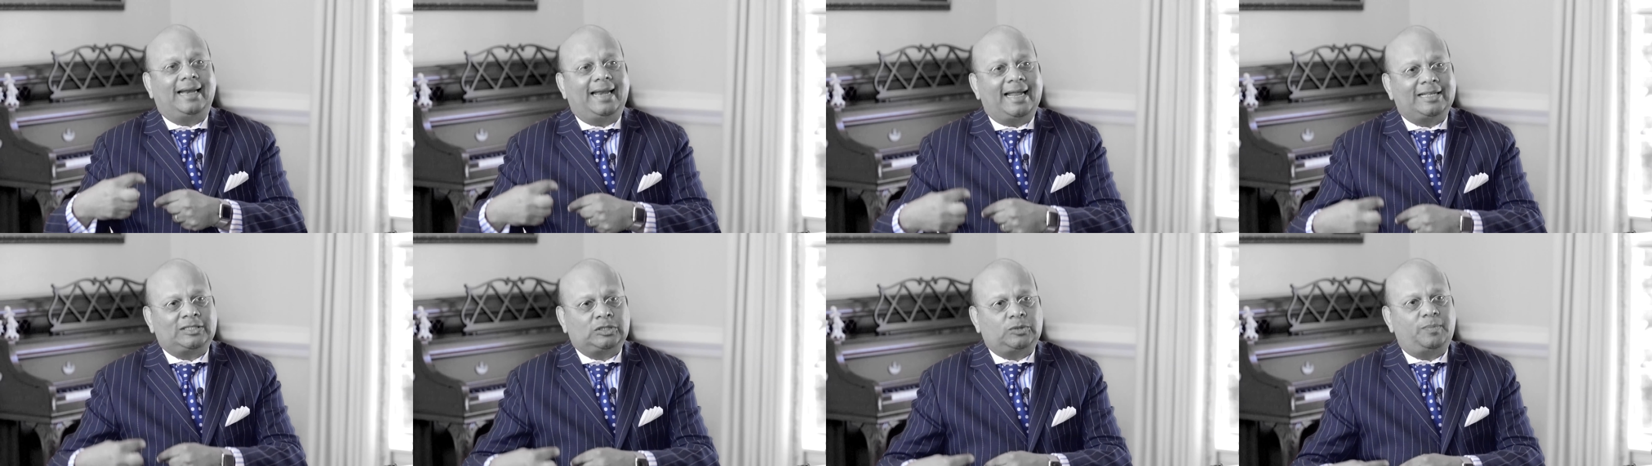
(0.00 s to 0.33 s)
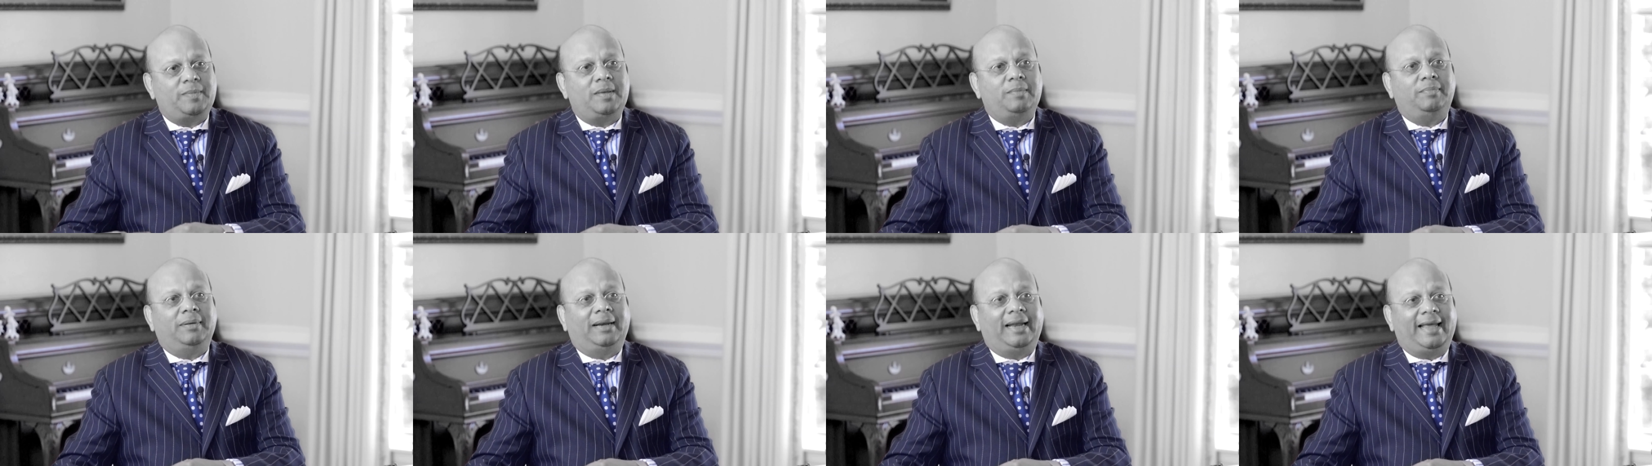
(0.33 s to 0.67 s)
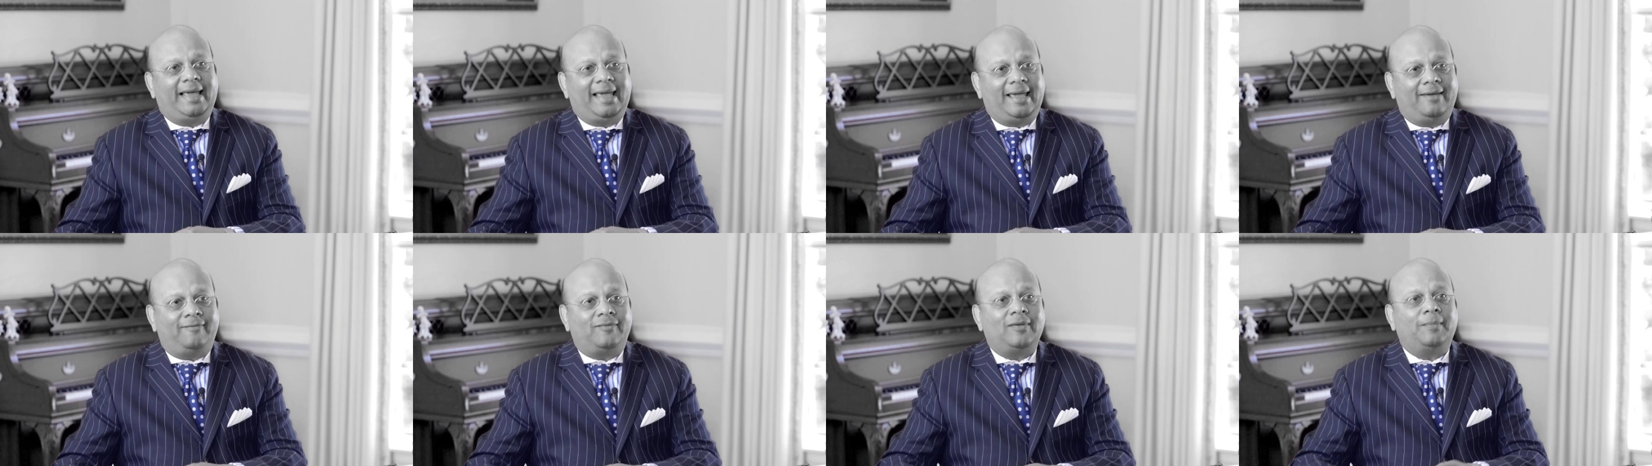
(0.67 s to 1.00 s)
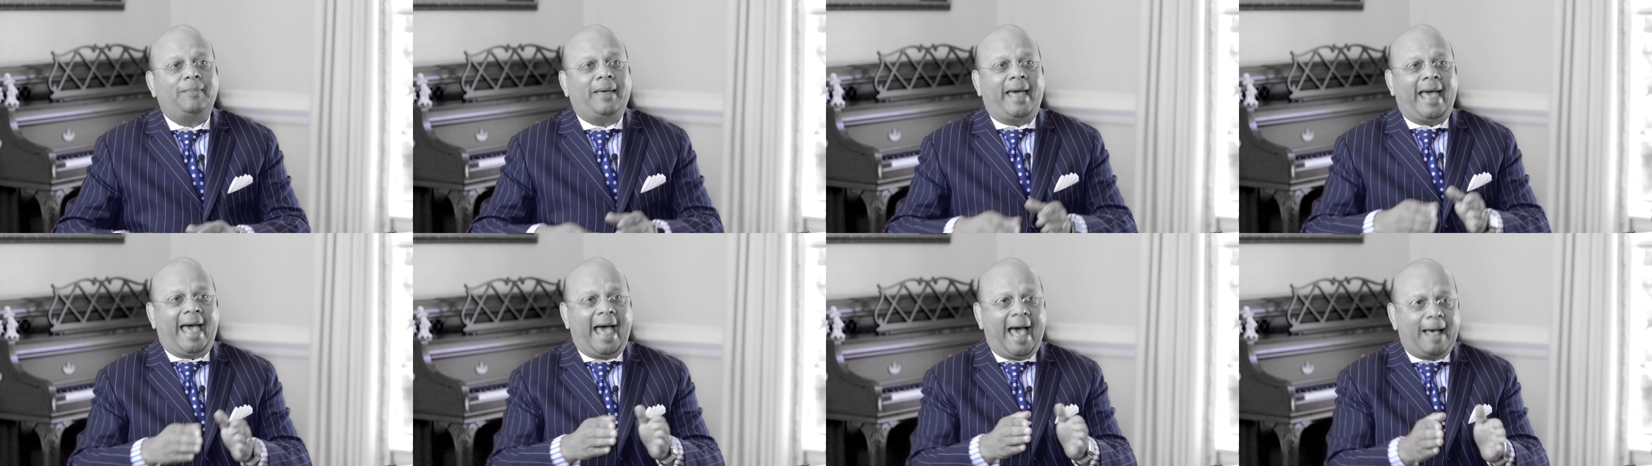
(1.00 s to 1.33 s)
lets me believe
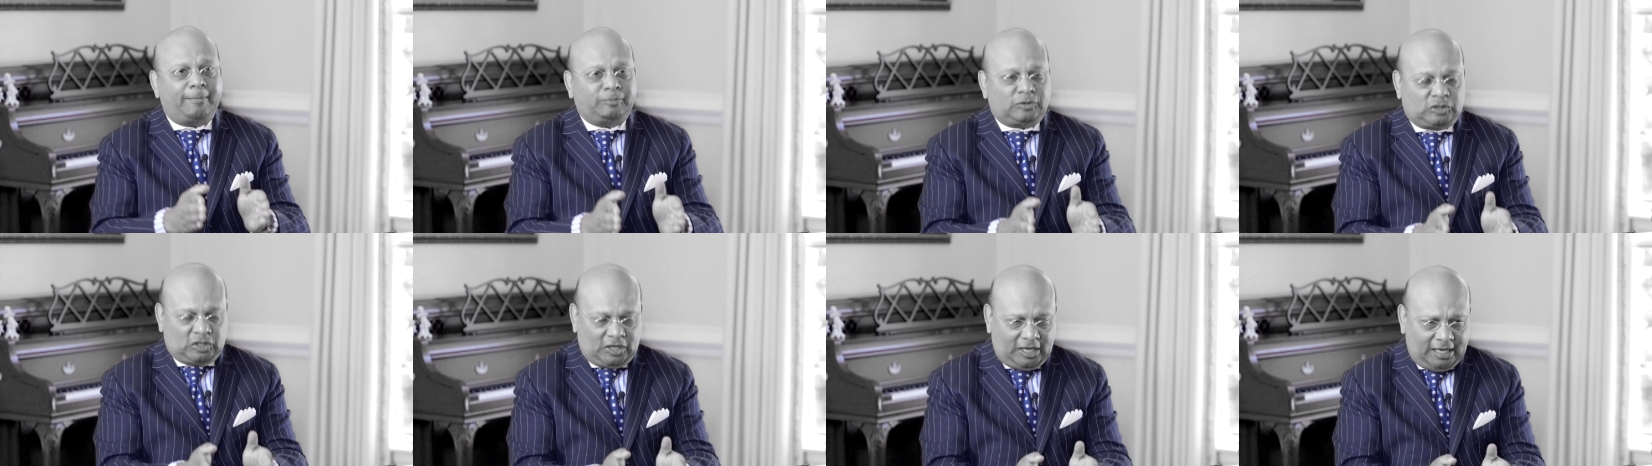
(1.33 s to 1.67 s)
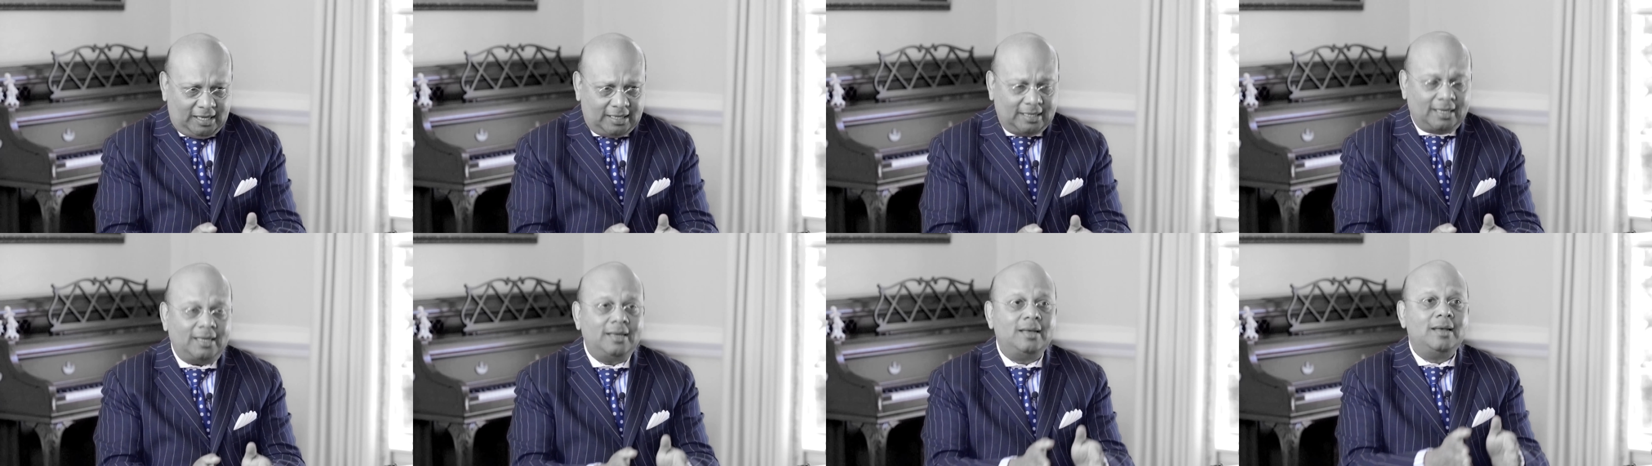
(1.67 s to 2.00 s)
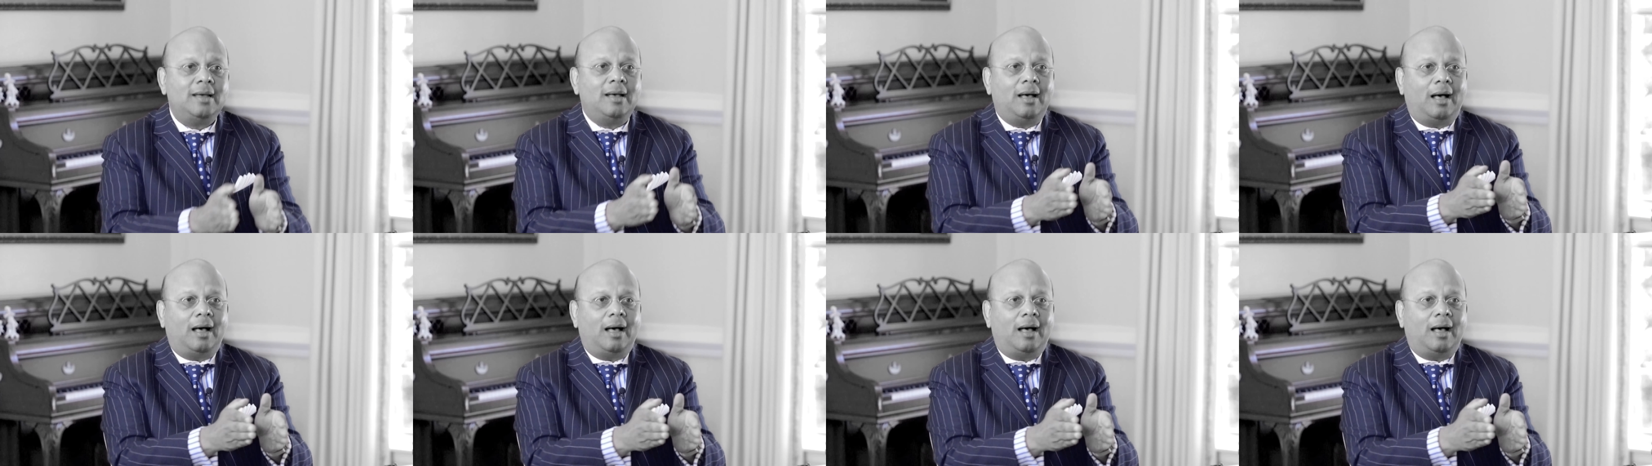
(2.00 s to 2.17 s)
perhaps here